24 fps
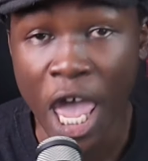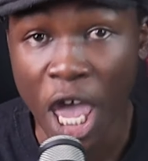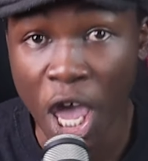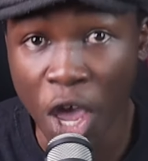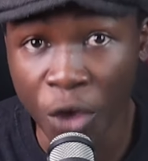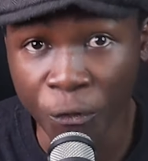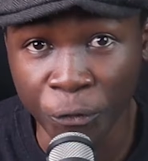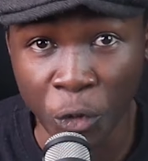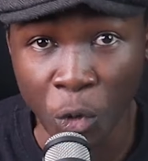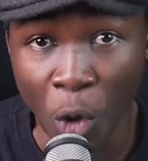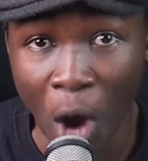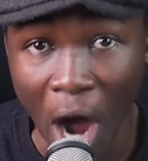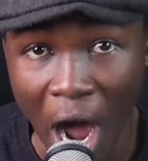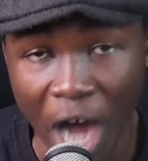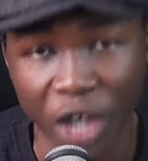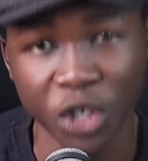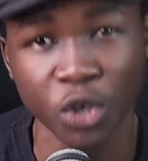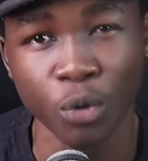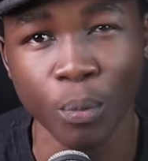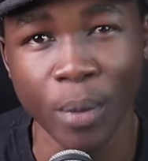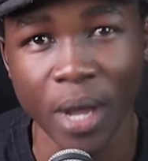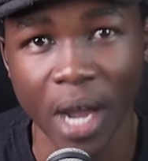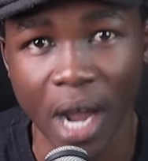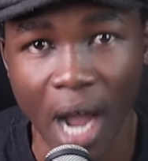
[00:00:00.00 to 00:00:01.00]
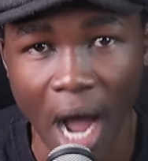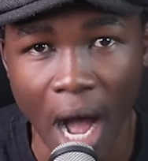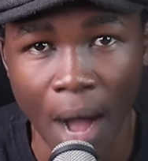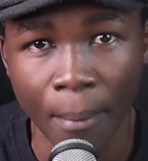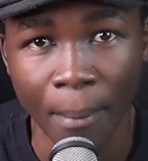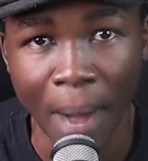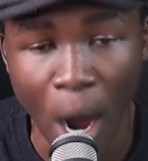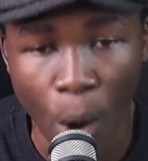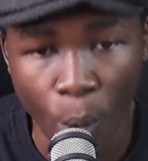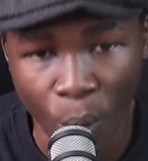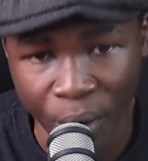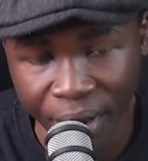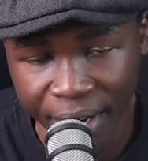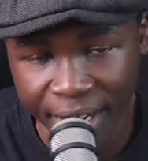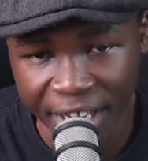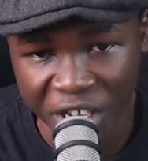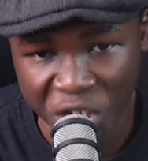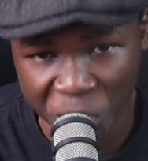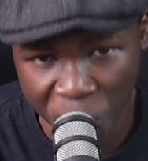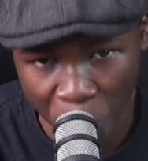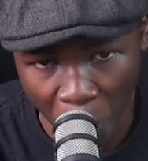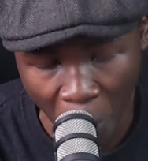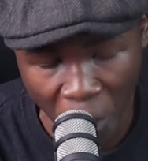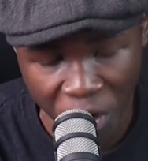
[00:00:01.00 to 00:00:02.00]
if you are to become a
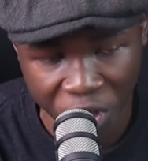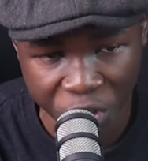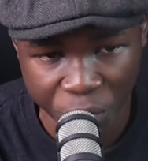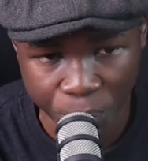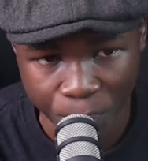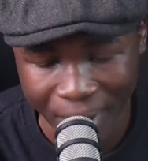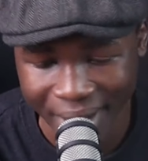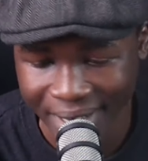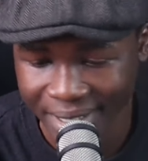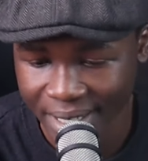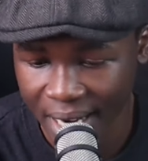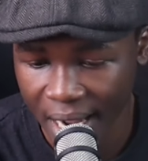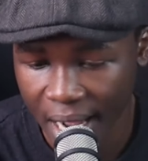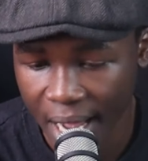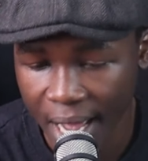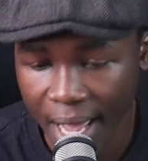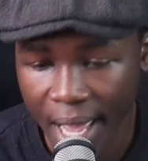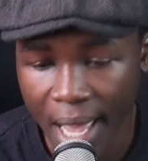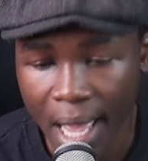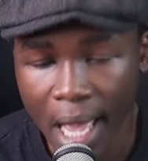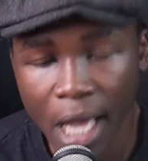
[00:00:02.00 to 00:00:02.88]
winning sports bettor.